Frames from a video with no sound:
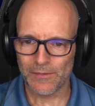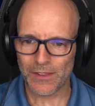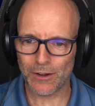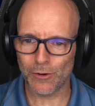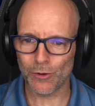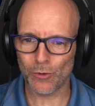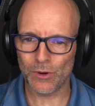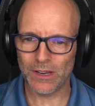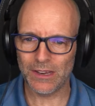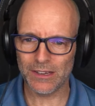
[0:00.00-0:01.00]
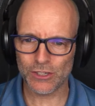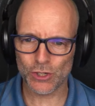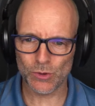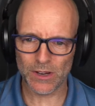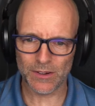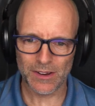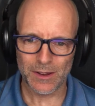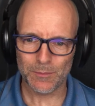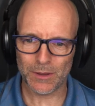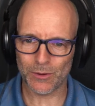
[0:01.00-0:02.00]
that you not only hear Julian,
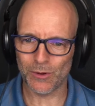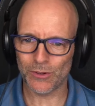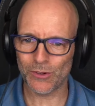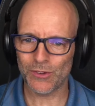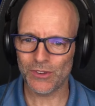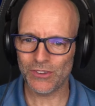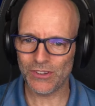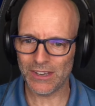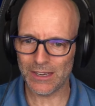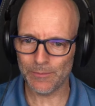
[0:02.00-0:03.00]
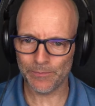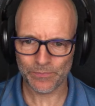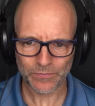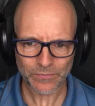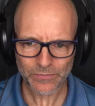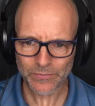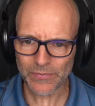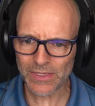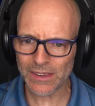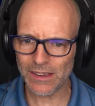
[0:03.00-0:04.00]
but also see him
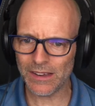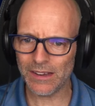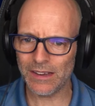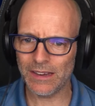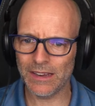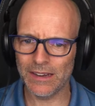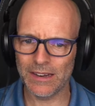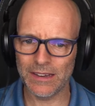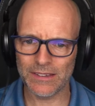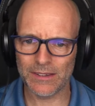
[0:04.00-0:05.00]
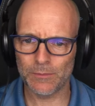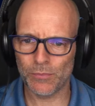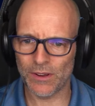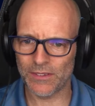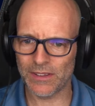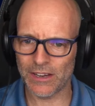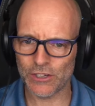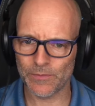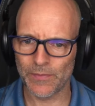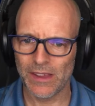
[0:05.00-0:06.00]
in his
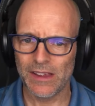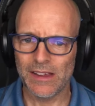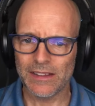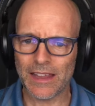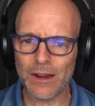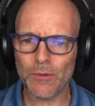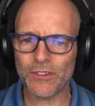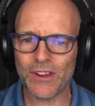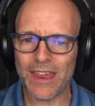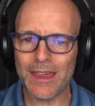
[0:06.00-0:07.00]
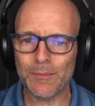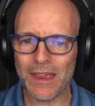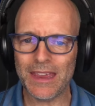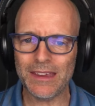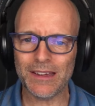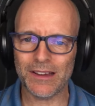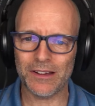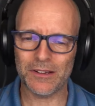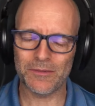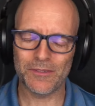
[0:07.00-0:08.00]
presentation. Then there was an
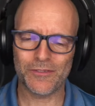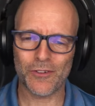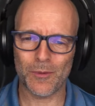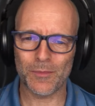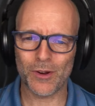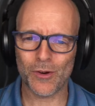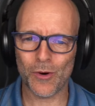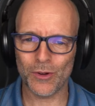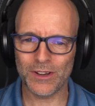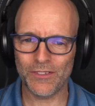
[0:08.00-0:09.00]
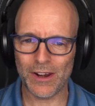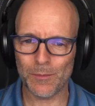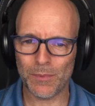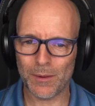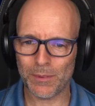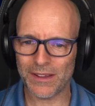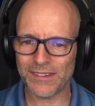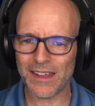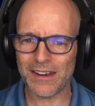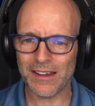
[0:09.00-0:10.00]
AMA from core developer
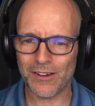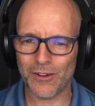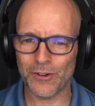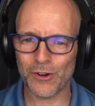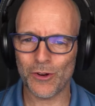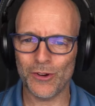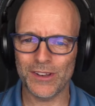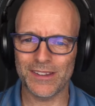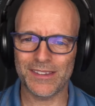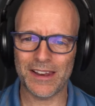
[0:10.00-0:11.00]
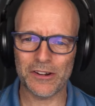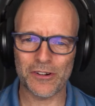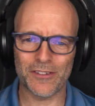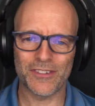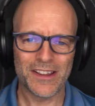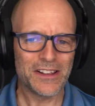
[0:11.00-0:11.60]
Prasanna on Cointelegraph.